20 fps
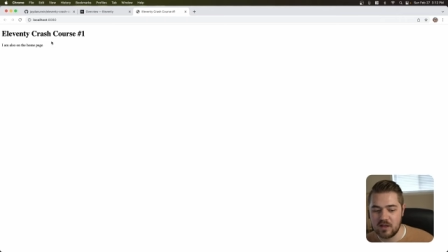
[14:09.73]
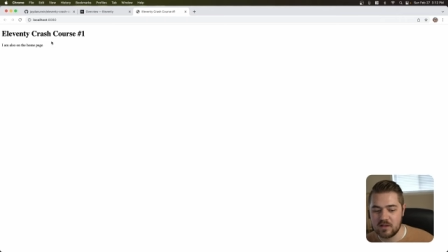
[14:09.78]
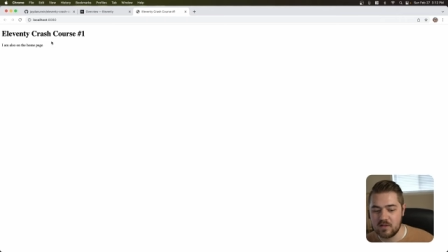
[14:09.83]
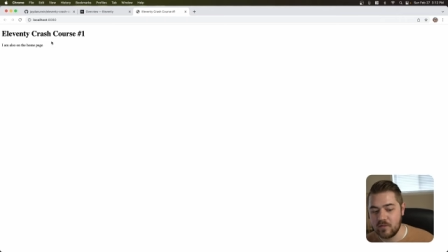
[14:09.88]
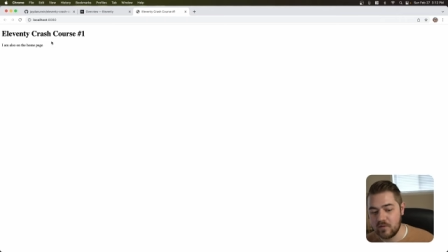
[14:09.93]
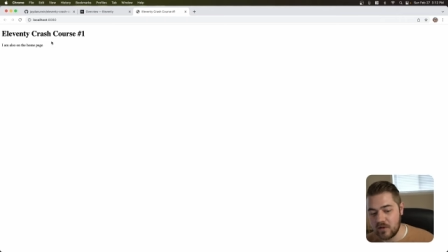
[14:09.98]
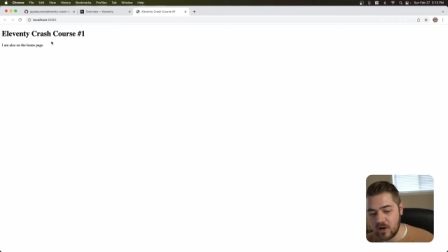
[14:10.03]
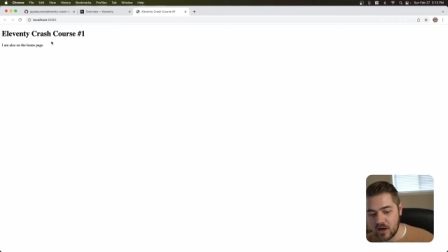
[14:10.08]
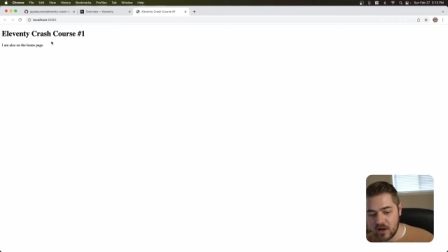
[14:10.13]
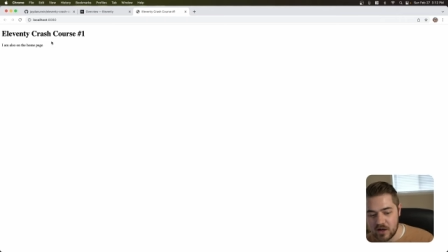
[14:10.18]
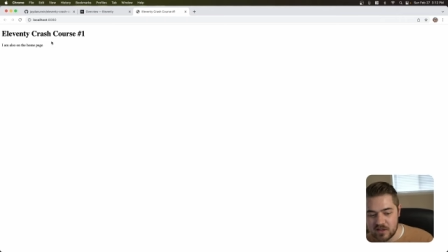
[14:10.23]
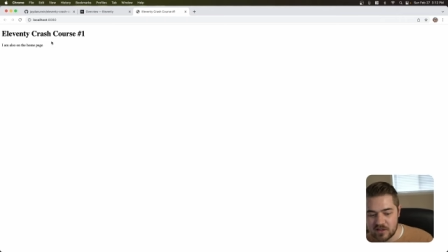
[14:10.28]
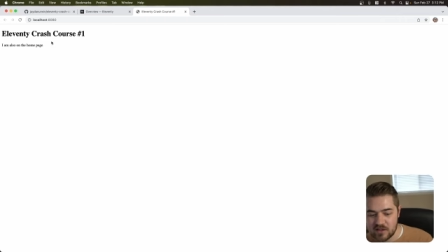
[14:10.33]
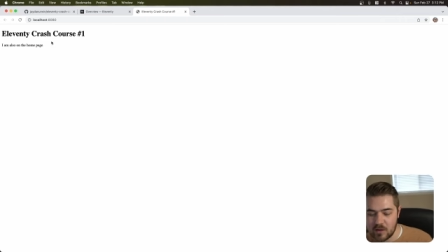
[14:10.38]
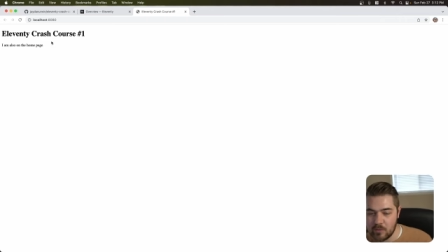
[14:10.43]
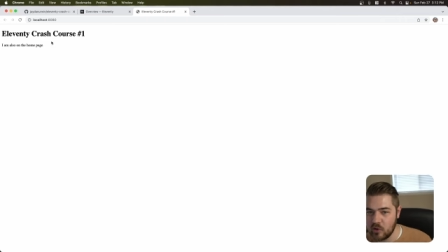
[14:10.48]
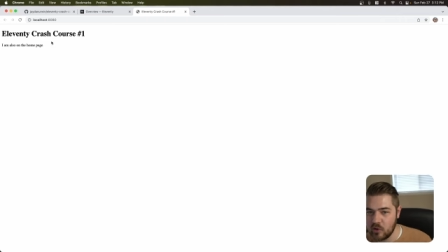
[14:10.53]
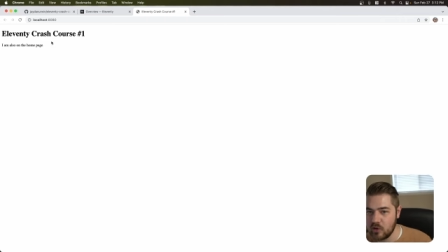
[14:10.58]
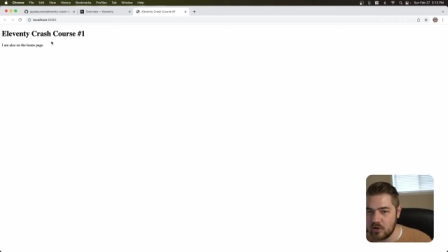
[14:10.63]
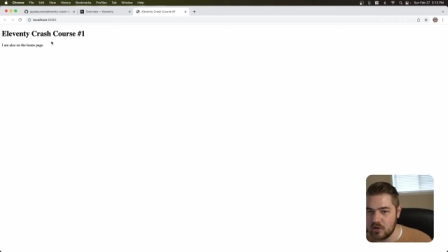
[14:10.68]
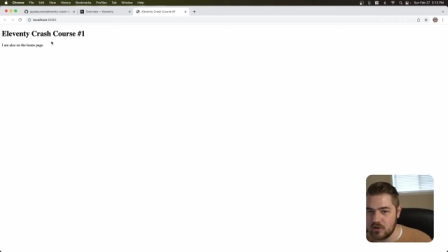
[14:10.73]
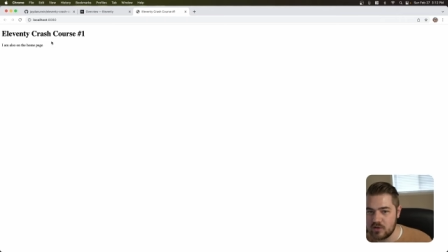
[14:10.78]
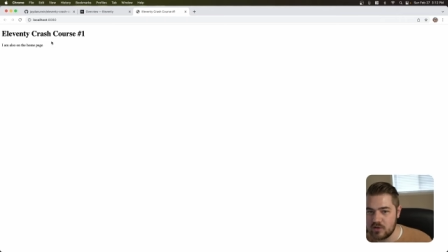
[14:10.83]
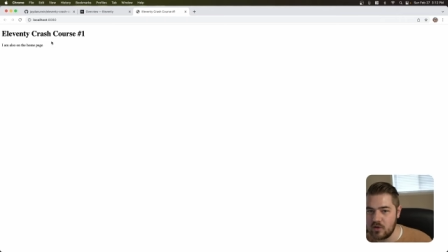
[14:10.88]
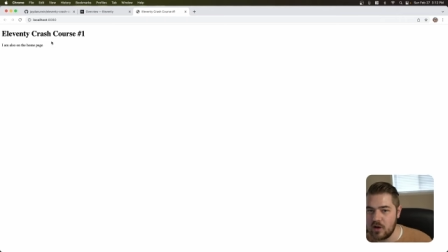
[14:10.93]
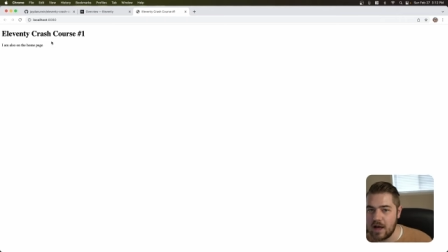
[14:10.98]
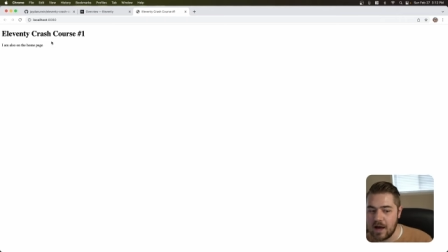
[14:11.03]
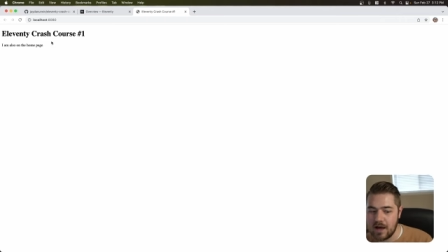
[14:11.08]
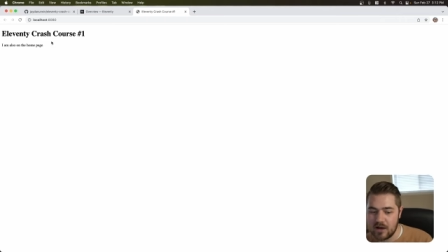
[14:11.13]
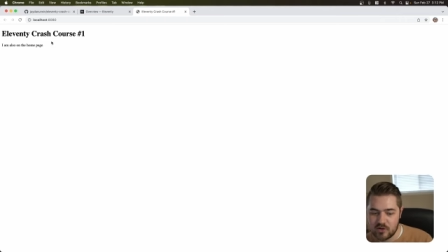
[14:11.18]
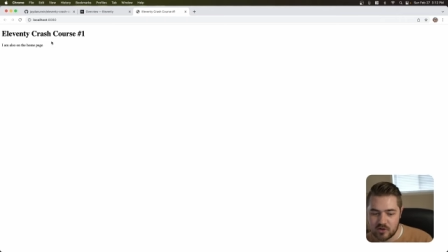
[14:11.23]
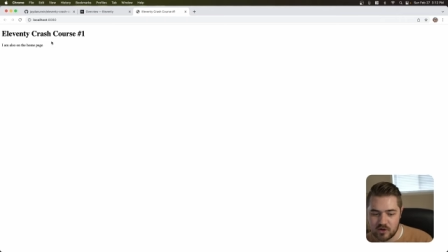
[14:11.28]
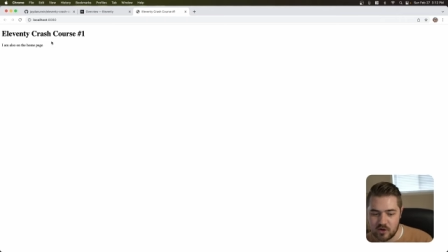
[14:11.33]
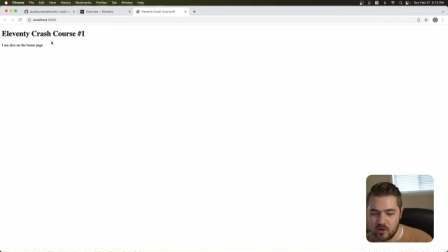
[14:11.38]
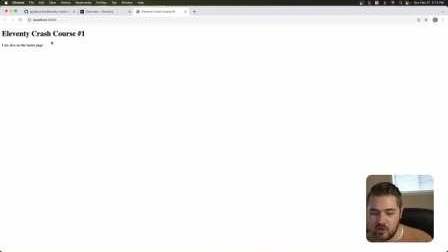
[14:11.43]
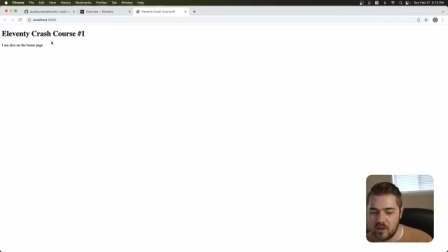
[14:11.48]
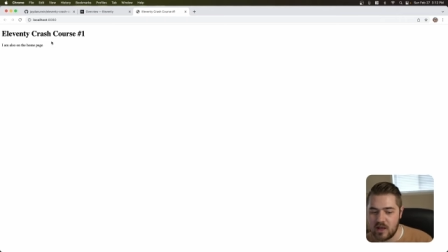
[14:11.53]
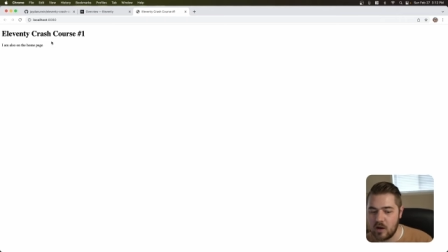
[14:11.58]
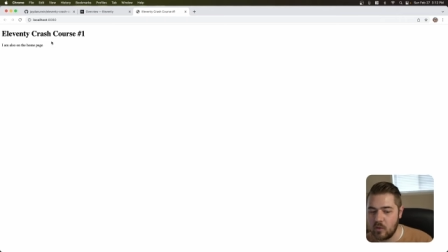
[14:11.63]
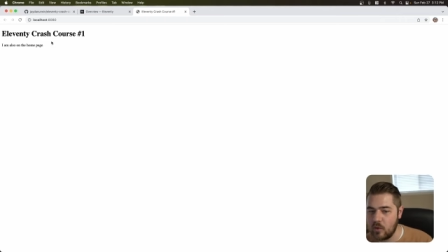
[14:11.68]
It's very similar to Astro
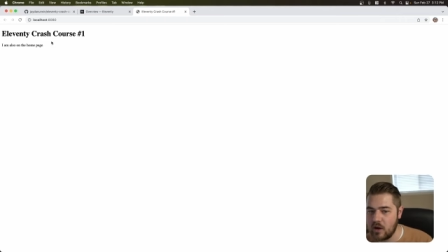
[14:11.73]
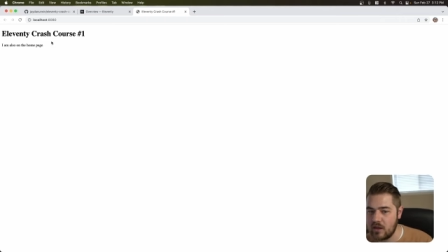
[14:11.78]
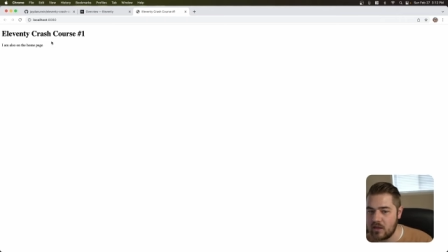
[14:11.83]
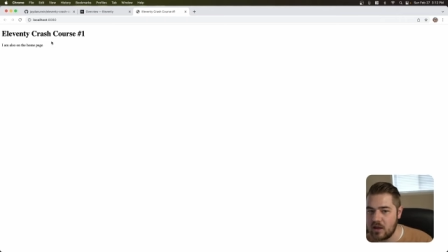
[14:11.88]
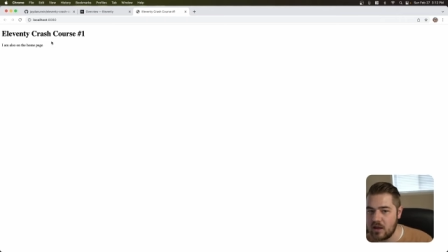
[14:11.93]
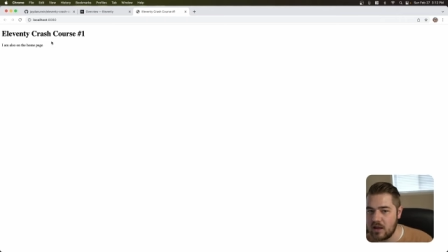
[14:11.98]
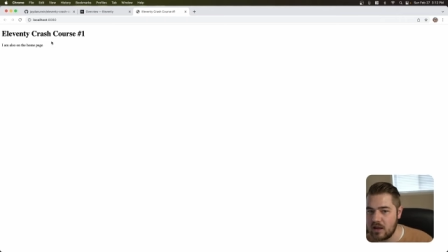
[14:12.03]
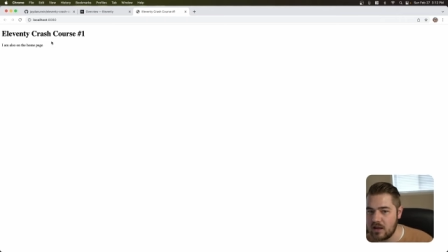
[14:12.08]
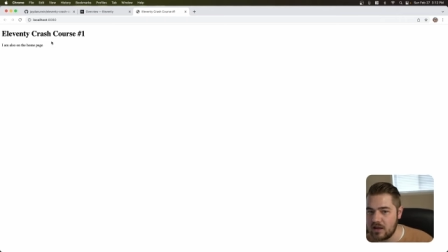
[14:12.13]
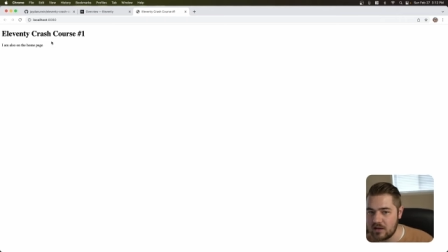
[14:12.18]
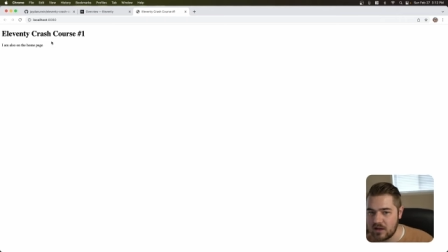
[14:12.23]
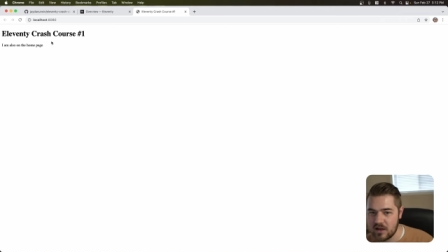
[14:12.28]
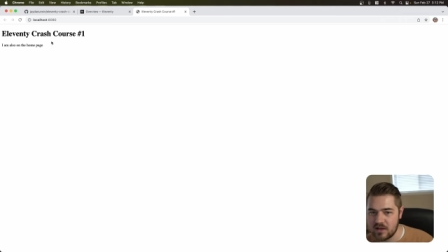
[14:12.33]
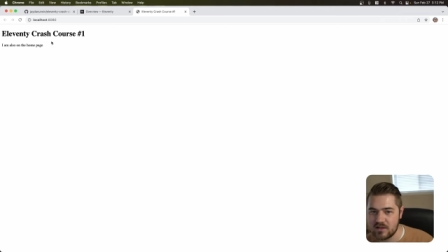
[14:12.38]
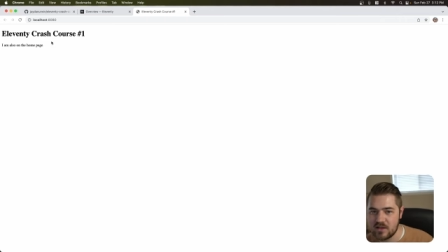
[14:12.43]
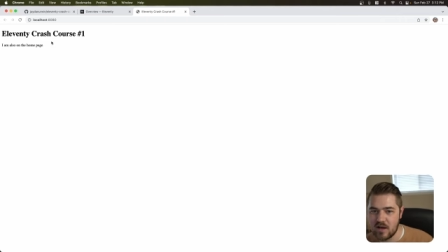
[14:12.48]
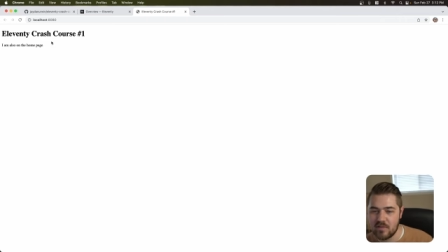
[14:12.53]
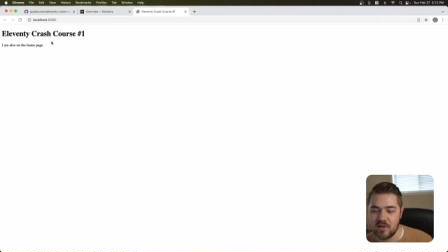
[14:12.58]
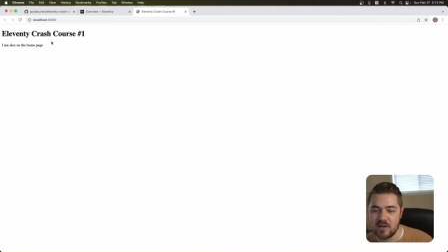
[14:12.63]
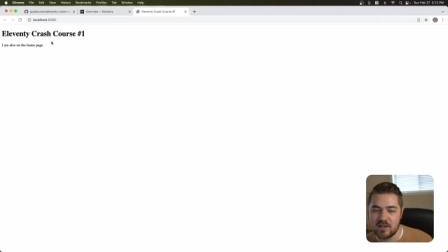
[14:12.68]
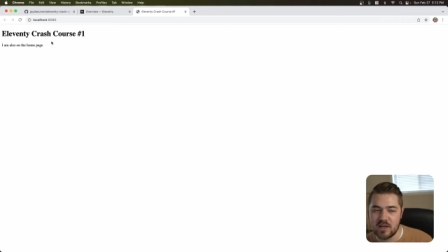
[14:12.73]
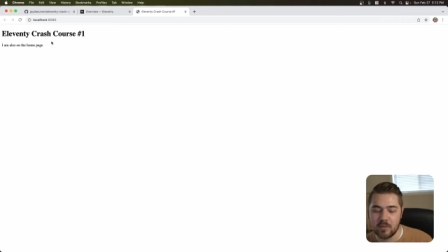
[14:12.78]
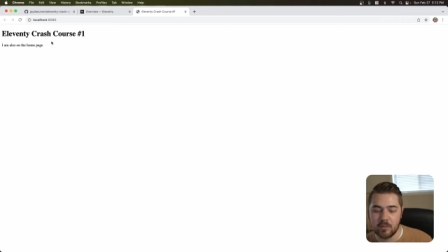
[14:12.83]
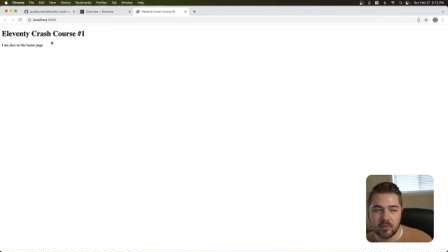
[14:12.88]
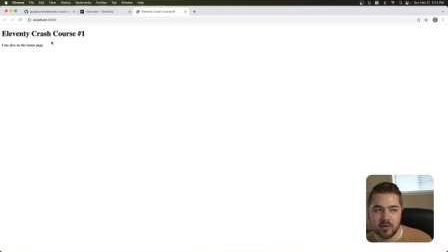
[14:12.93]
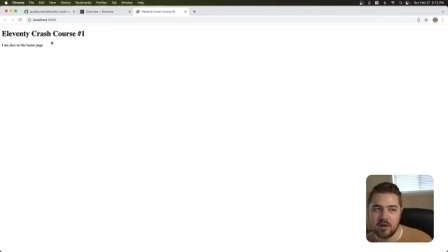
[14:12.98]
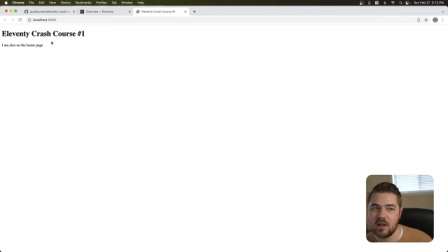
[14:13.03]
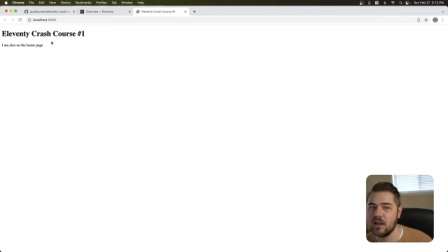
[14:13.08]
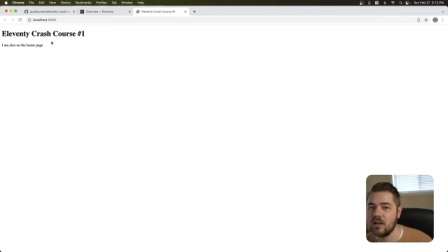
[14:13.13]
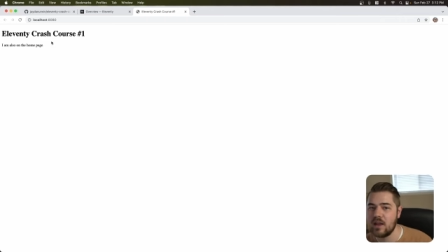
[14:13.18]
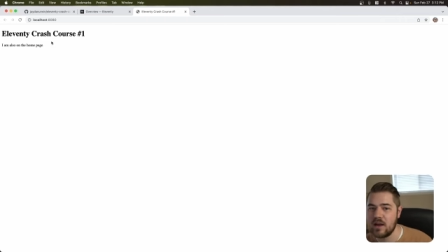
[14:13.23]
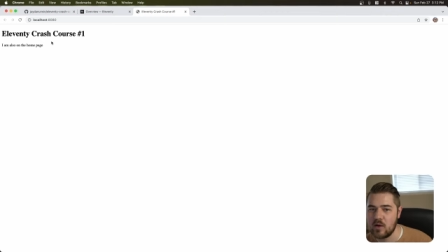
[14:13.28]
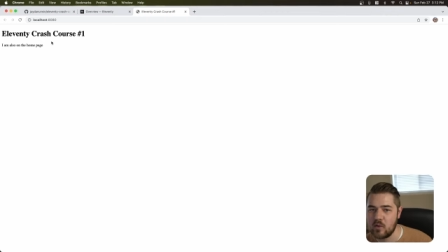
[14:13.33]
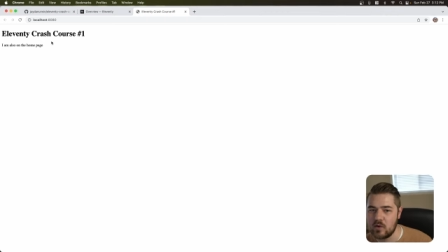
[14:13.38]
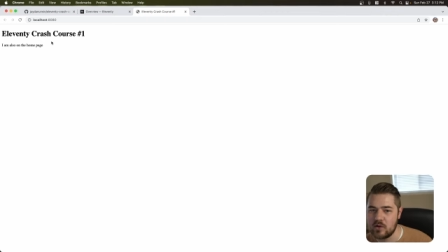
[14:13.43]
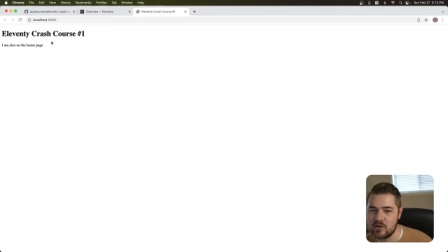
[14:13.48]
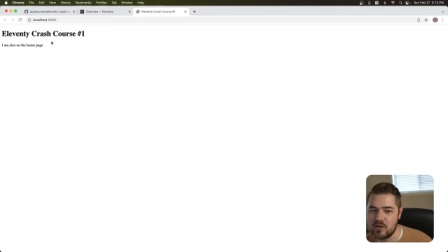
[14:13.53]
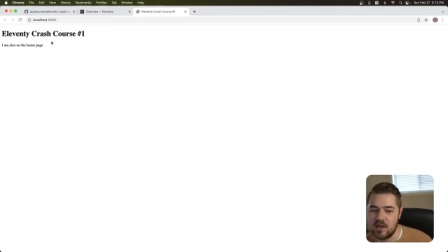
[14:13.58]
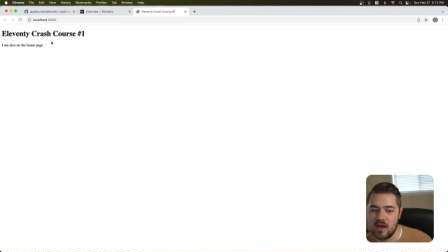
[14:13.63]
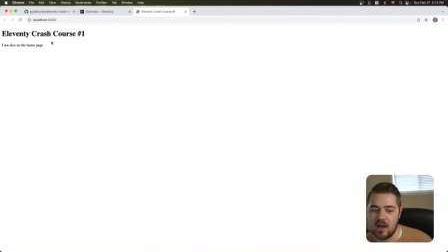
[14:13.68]
in that way that it does have a templating
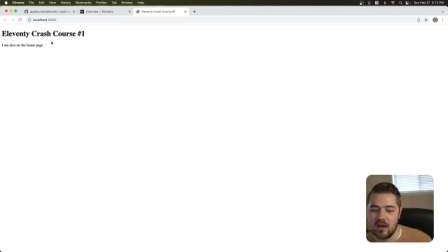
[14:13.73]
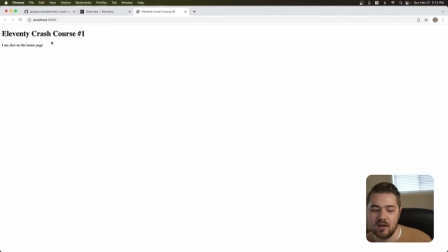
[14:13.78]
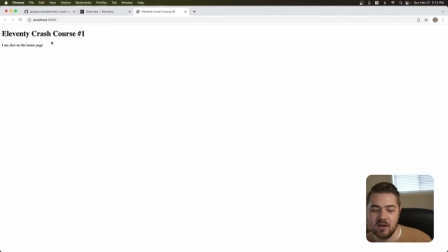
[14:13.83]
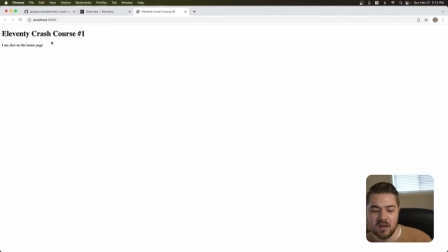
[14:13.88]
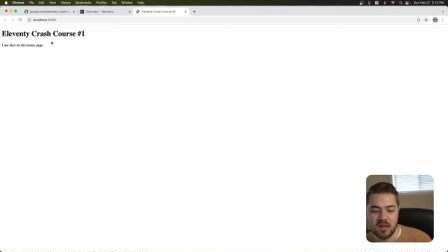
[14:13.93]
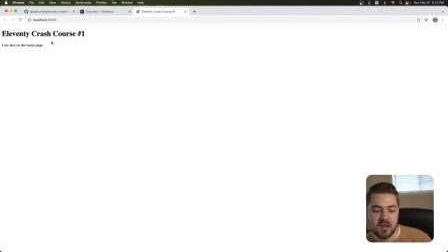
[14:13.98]
language that